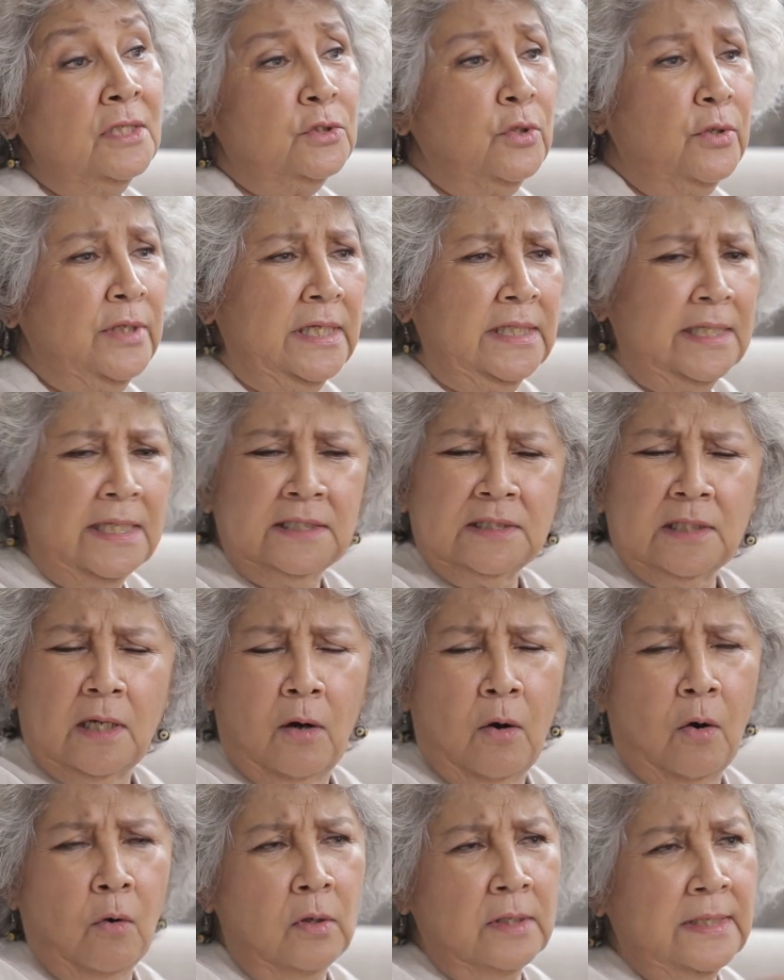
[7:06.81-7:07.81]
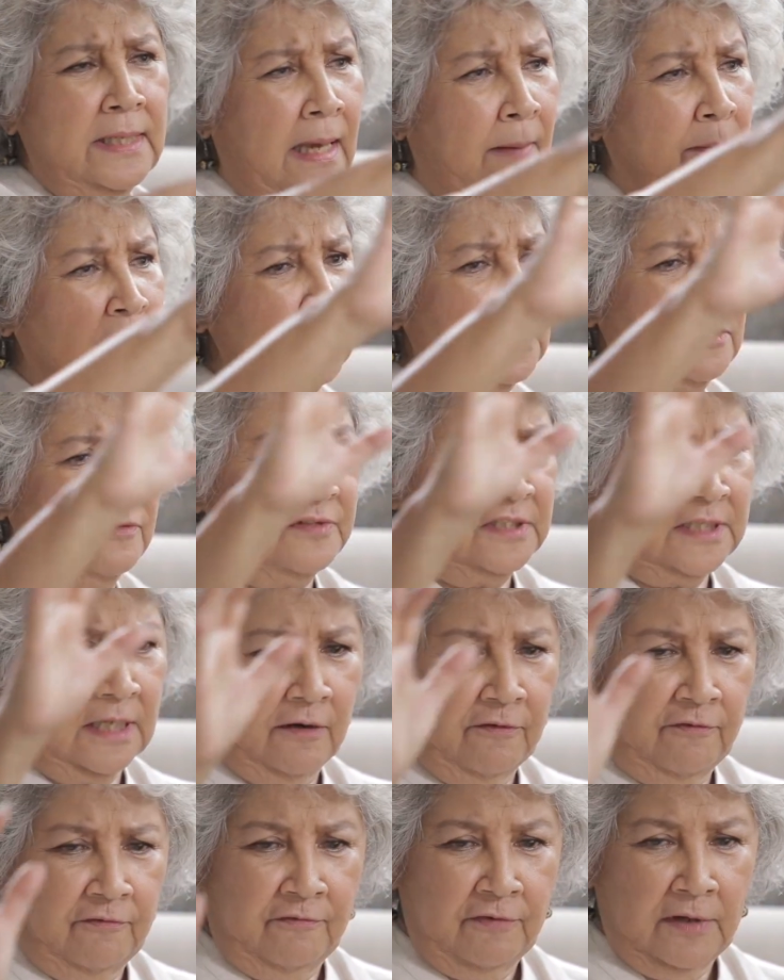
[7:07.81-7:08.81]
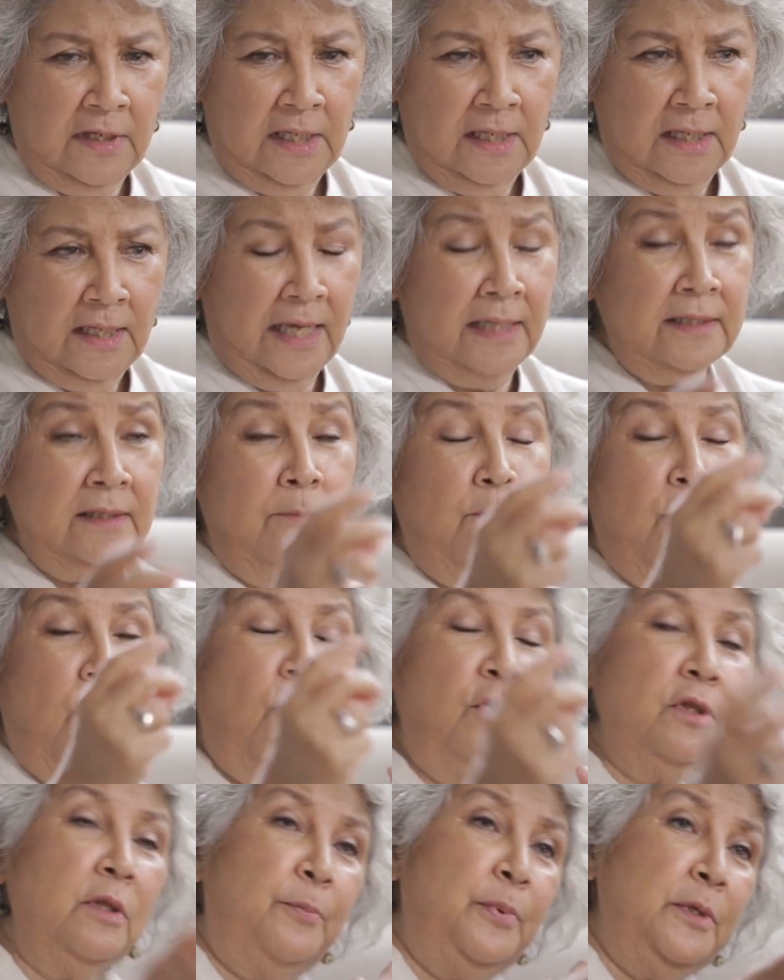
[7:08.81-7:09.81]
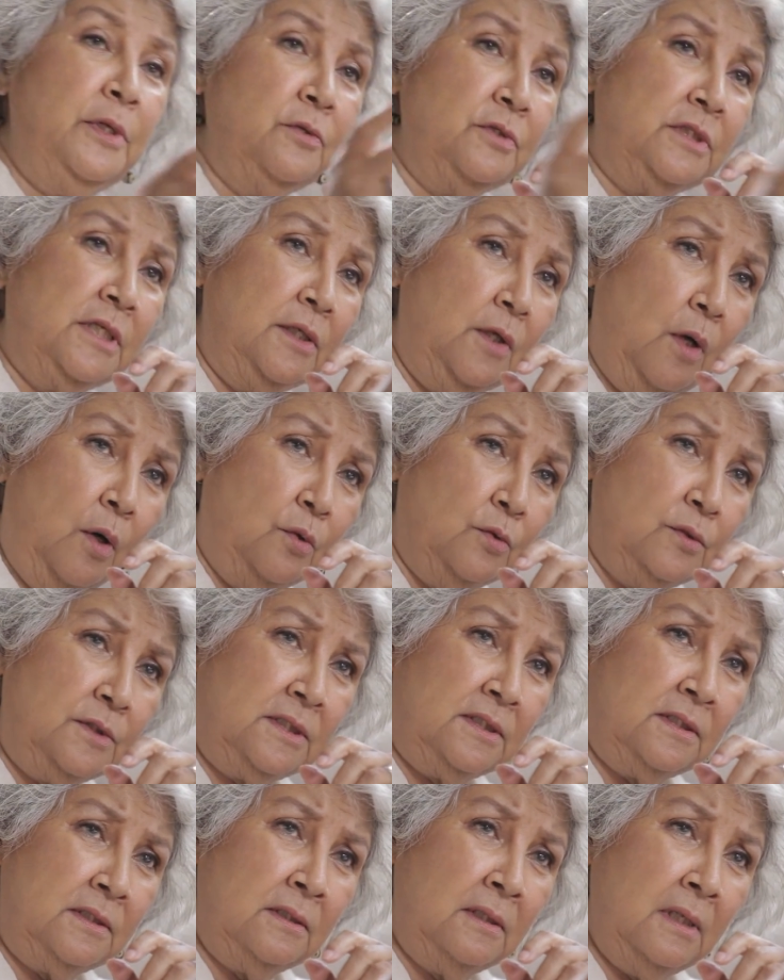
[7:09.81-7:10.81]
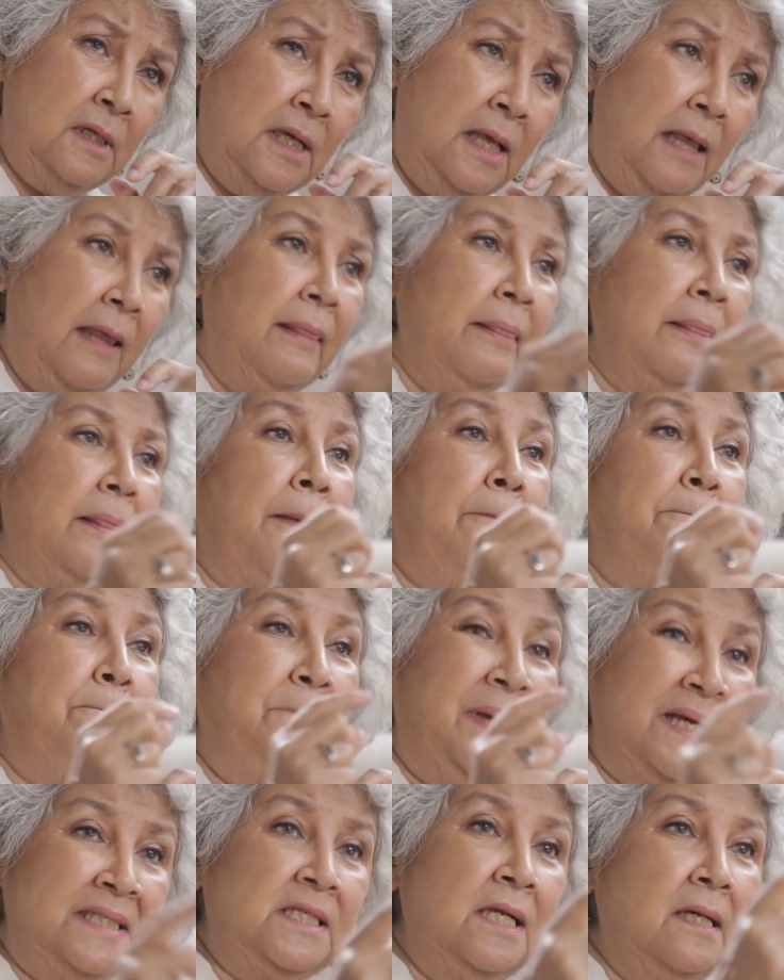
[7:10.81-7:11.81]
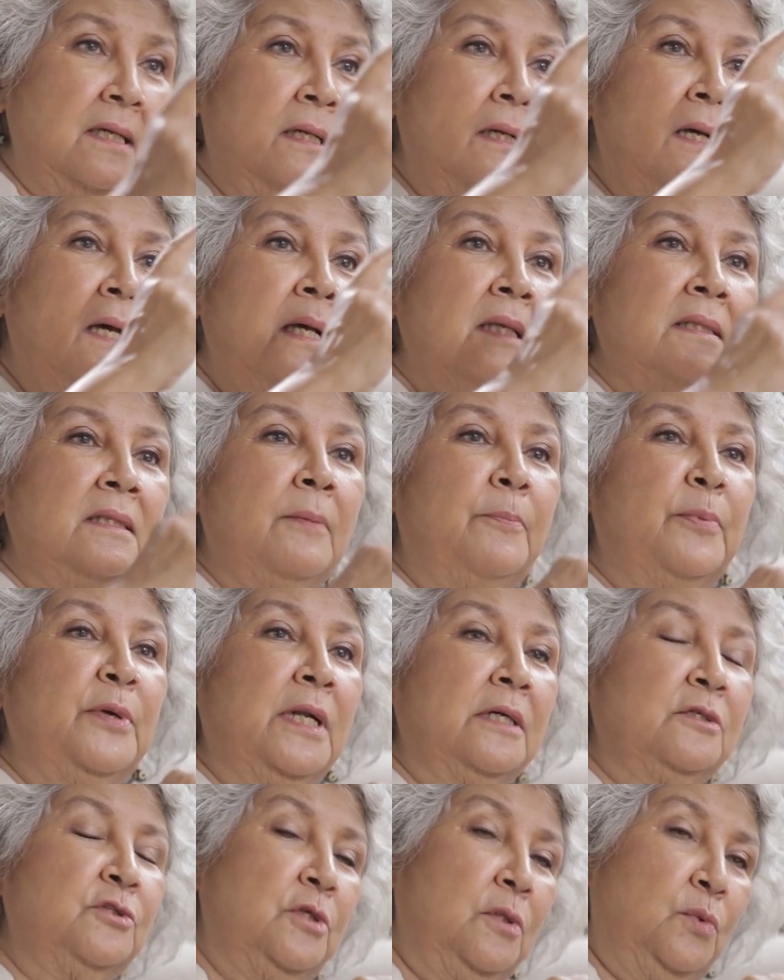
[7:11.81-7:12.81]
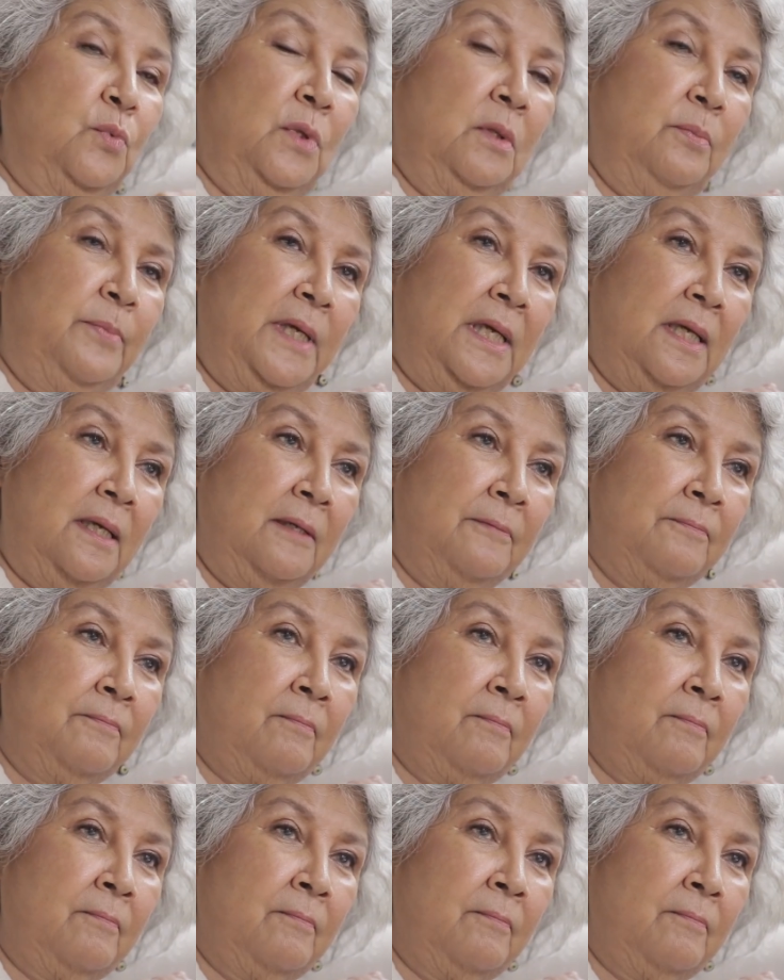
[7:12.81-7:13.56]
So it is a whole gamut of stuff, and the more the producer knows, the better the production will be.